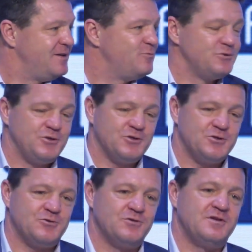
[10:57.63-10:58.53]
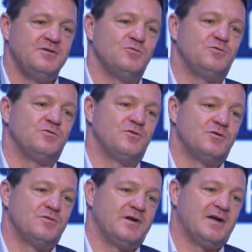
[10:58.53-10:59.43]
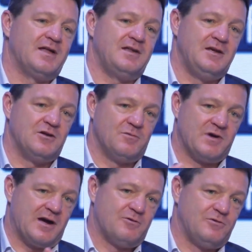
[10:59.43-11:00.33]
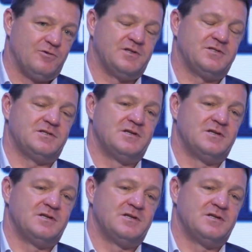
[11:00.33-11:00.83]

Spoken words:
It will just continue to grow. Again, economic outlook is